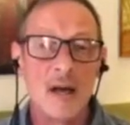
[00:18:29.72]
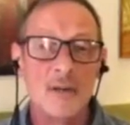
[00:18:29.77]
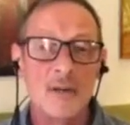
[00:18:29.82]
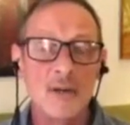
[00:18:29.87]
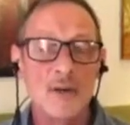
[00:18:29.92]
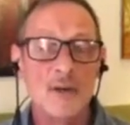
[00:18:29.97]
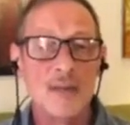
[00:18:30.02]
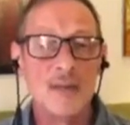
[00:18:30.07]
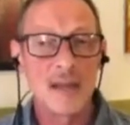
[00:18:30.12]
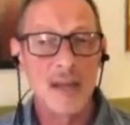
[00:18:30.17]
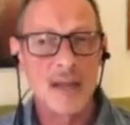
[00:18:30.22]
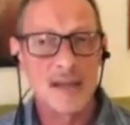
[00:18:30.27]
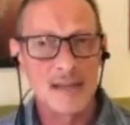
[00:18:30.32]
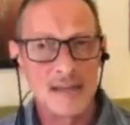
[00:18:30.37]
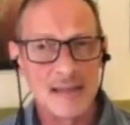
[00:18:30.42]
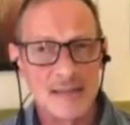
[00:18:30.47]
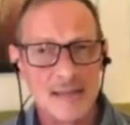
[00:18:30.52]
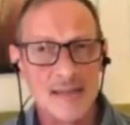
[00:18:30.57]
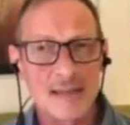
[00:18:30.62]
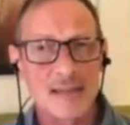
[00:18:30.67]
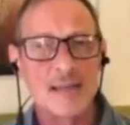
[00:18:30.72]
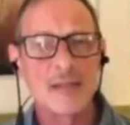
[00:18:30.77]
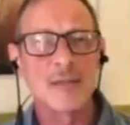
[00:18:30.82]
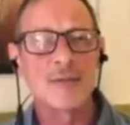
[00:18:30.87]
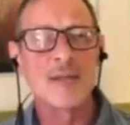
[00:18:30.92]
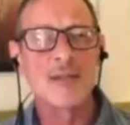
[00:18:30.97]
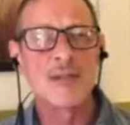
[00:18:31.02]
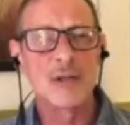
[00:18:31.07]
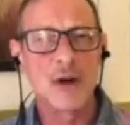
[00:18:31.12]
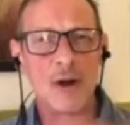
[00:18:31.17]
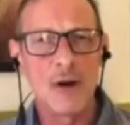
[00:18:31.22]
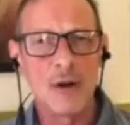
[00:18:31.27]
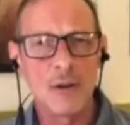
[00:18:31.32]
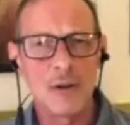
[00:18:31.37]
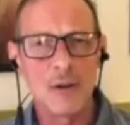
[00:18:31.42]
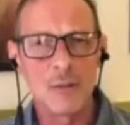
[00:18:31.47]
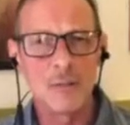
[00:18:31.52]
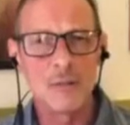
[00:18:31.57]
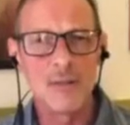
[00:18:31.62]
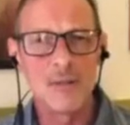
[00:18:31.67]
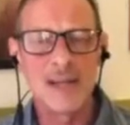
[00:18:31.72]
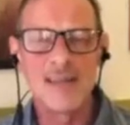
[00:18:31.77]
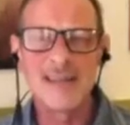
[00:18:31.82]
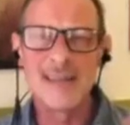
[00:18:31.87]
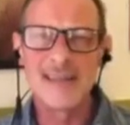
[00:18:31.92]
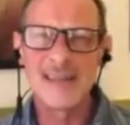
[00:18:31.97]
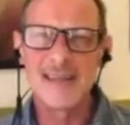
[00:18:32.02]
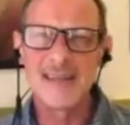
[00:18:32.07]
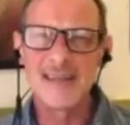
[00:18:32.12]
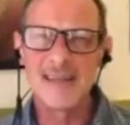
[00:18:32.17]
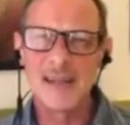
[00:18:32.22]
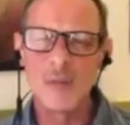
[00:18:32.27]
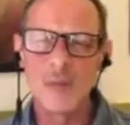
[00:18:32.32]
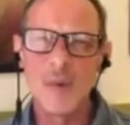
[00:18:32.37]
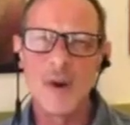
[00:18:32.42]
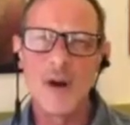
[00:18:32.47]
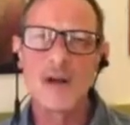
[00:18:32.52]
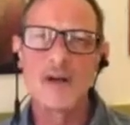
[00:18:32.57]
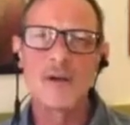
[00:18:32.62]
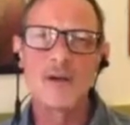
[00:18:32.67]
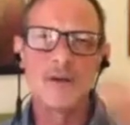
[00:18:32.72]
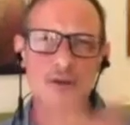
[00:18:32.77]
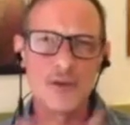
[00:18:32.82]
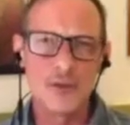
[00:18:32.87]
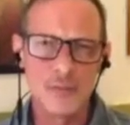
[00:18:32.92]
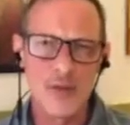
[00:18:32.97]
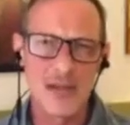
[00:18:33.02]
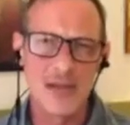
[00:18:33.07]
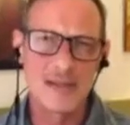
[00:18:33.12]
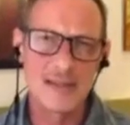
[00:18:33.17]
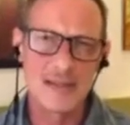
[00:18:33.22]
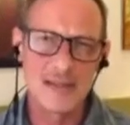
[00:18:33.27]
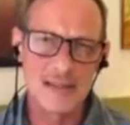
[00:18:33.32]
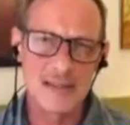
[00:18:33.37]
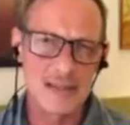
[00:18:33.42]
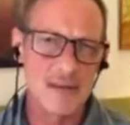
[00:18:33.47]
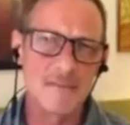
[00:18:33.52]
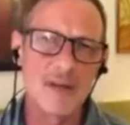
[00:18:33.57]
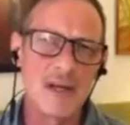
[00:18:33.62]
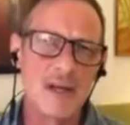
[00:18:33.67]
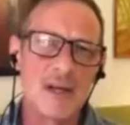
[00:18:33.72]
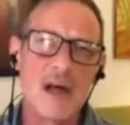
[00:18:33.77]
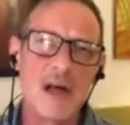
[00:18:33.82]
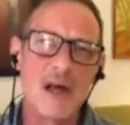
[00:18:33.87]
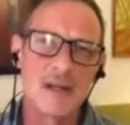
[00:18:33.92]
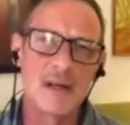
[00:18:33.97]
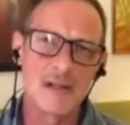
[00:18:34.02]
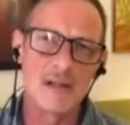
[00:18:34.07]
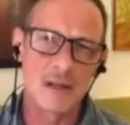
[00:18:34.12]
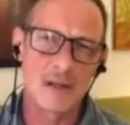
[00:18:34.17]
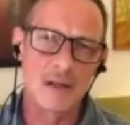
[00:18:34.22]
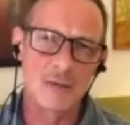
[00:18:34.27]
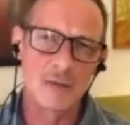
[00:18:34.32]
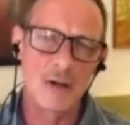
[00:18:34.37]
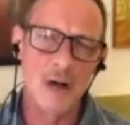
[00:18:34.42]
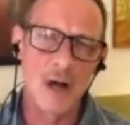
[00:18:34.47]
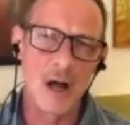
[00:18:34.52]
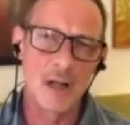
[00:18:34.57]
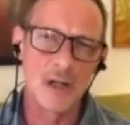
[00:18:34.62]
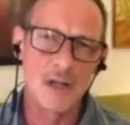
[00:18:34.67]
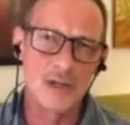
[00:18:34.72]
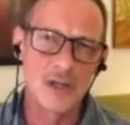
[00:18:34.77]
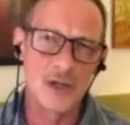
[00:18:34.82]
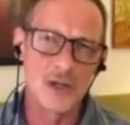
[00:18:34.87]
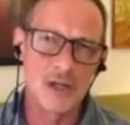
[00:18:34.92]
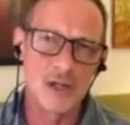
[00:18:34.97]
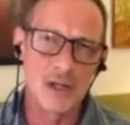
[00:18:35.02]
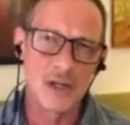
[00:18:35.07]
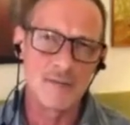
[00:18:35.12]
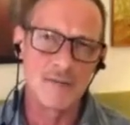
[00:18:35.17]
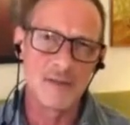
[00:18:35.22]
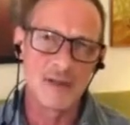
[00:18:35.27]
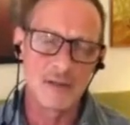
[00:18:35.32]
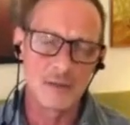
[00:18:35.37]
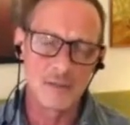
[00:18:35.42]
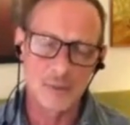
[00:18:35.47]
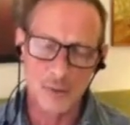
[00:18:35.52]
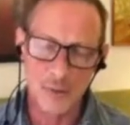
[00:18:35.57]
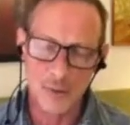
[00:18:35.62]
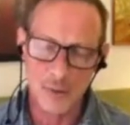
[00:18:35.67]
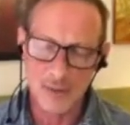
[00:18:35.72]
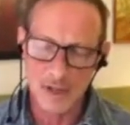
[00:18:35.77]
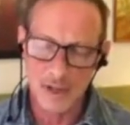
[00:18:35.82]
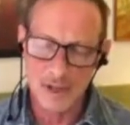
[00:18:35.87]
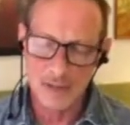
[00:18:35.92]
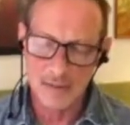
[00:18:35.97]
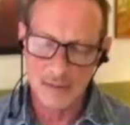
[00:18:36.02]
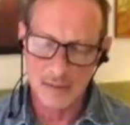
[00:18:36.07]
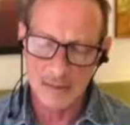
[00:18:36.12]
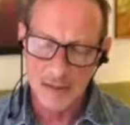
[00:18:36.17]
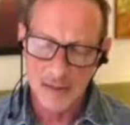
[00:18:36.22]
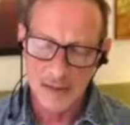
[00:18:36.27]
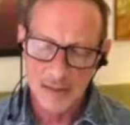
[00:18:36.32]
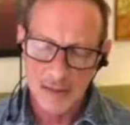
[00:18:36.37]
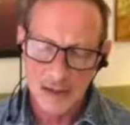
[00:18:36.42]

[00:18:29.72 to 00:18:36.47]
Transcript: during the 1963s, all of 1961 to 1979 is the chronology of these recordings.